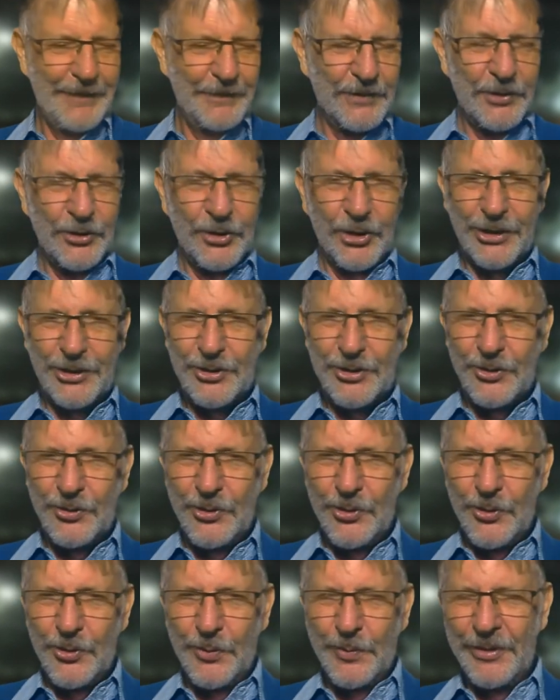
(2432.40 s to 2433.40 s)
Not through
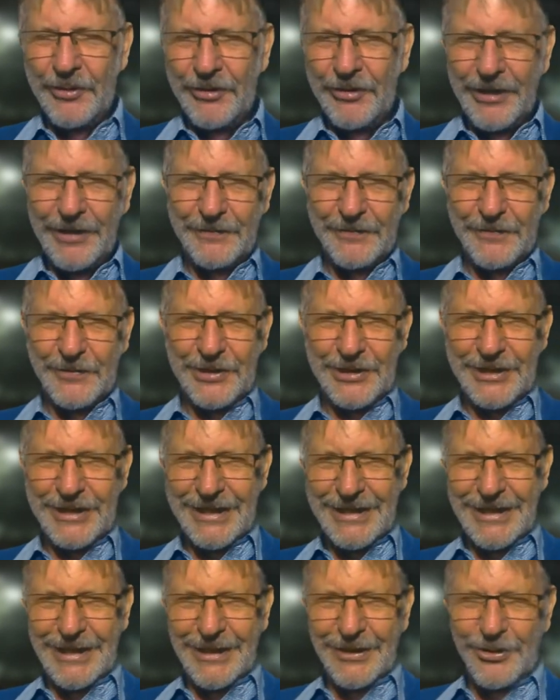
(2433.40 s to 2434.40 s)
your mirror, because I
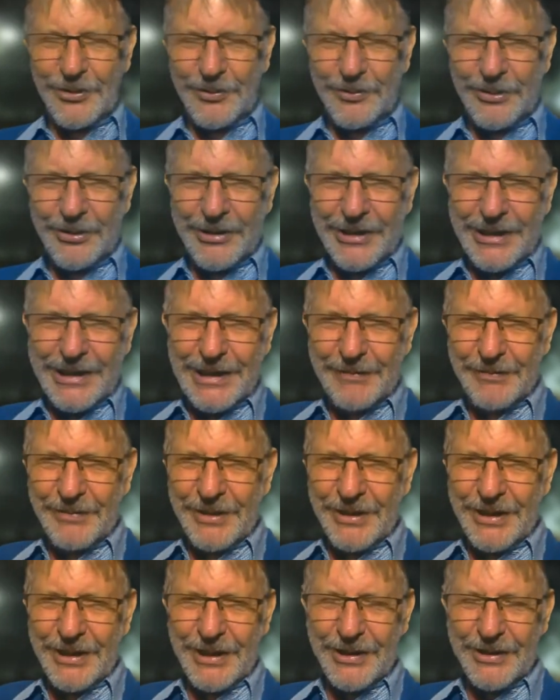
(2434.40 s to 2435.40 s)
said your mirror can
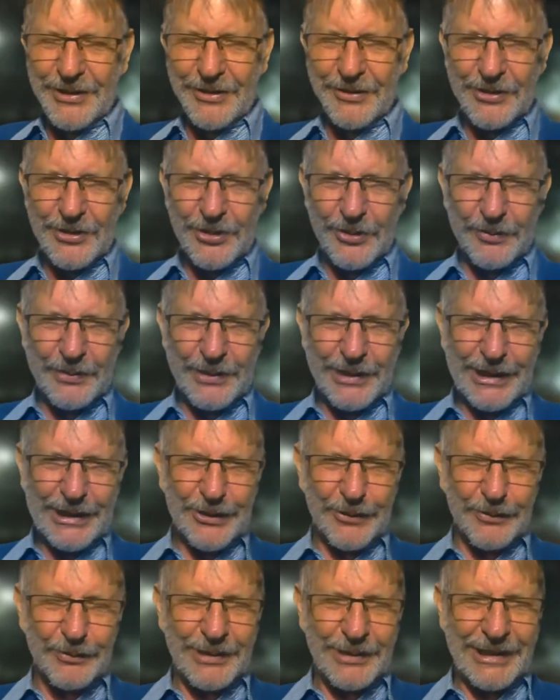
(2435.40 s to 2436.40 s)
be
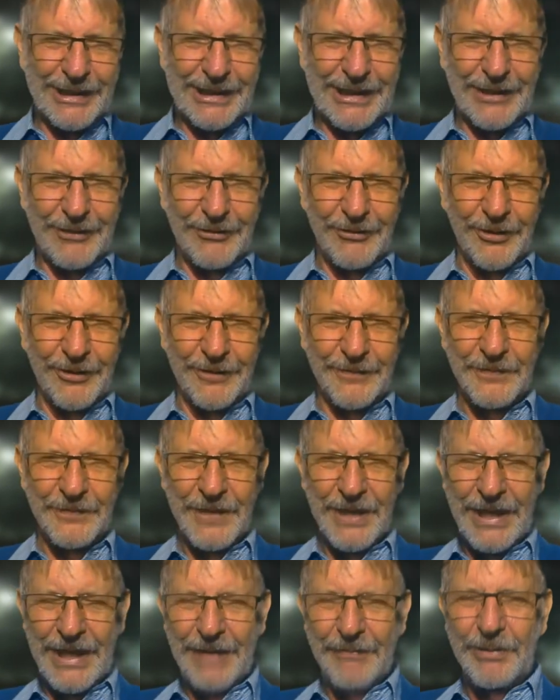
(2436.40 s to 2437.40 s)
completely wrong,
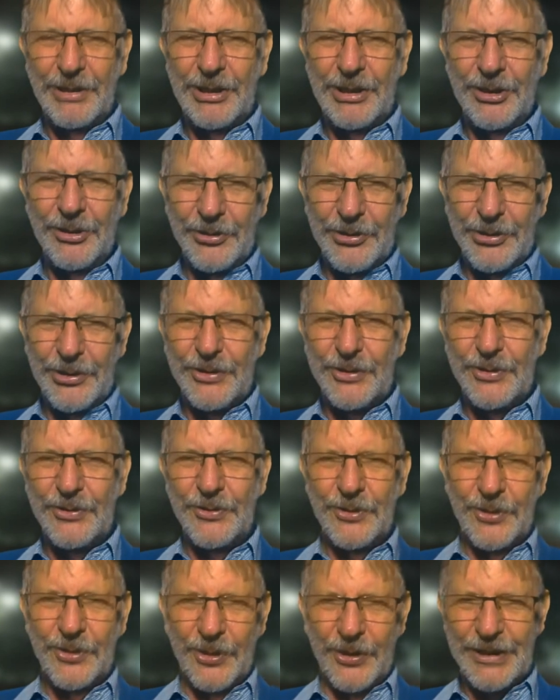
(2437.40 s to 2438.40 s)
but look at through
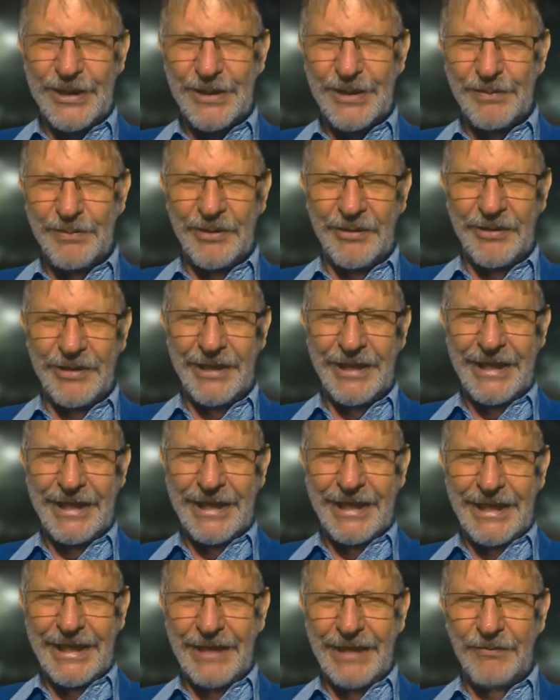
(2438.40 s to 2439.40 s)
God's mirror.
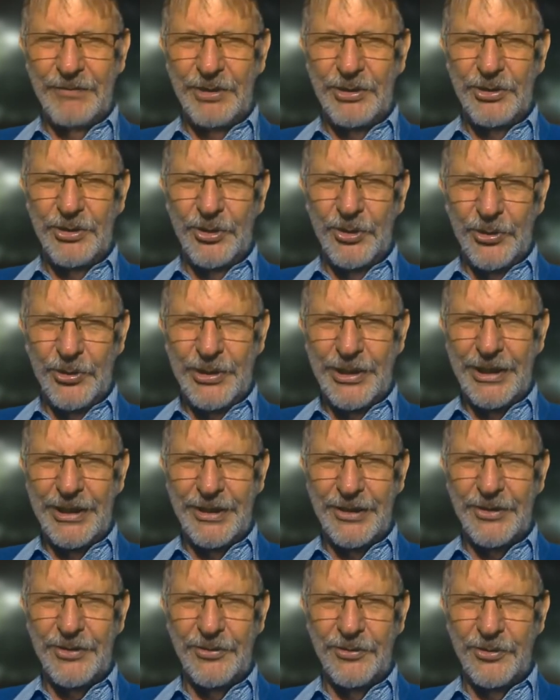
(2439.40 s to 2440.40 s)
And when you look at
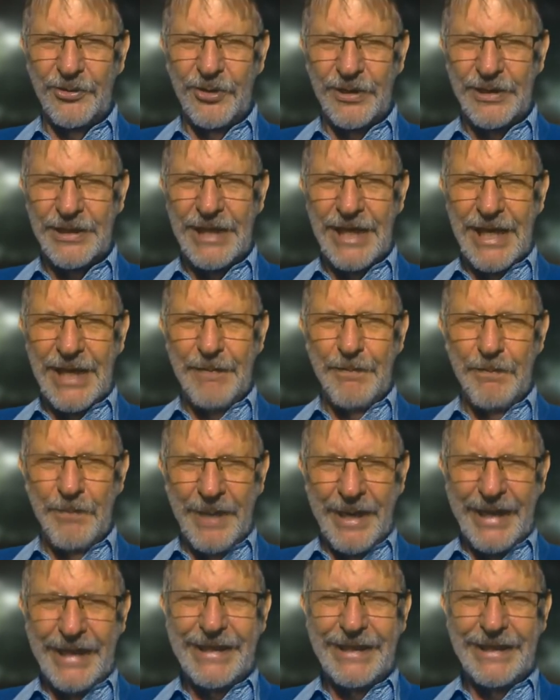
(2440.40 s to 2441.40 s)
it through God's,
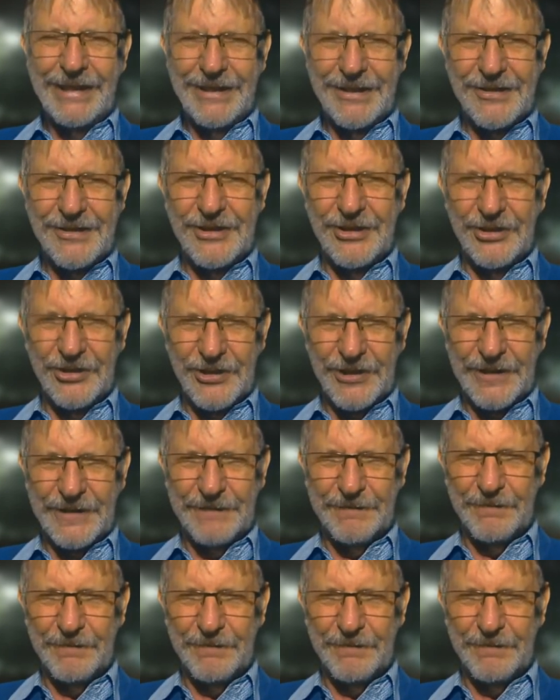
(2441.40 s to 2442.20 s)
make a decision